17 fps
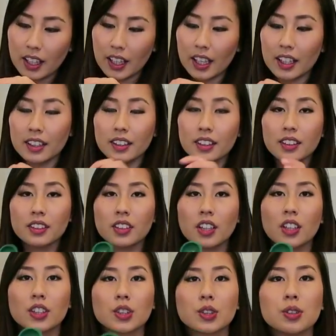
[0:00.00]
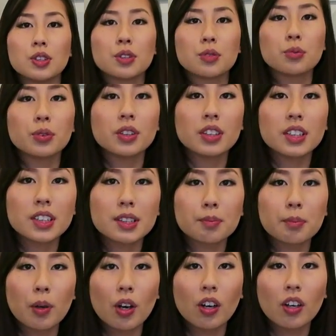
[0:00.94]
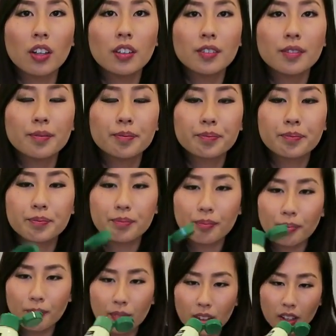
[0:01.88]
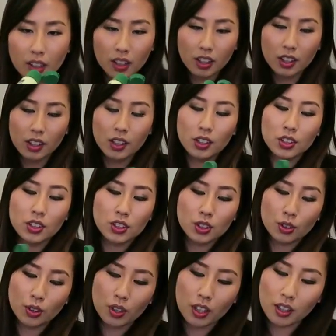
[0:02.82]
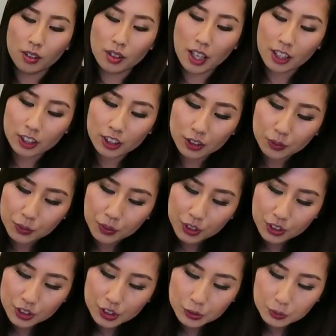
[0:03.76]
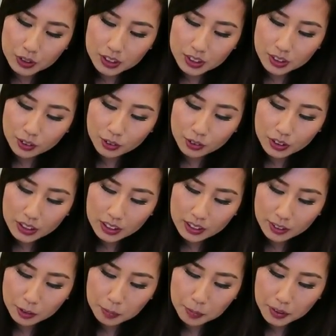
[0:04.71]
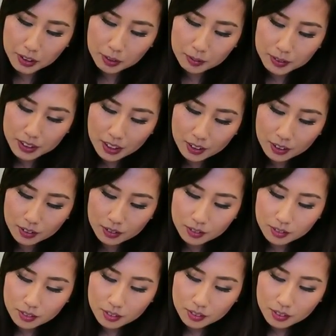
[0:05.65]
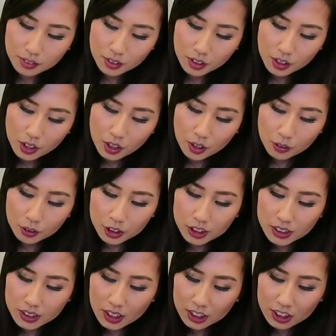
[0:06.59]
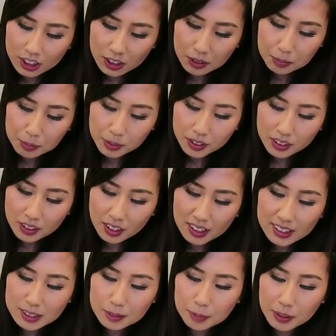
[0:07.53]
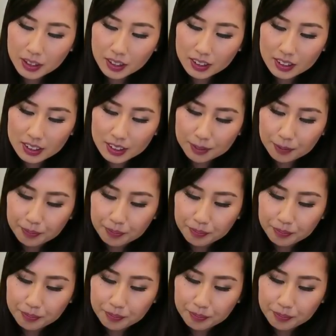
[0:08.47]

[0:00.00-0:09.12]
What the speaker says: And the nozzle is really small. So actually when you squeeze it, only a little bit comes out. Which is actually pretty nice, because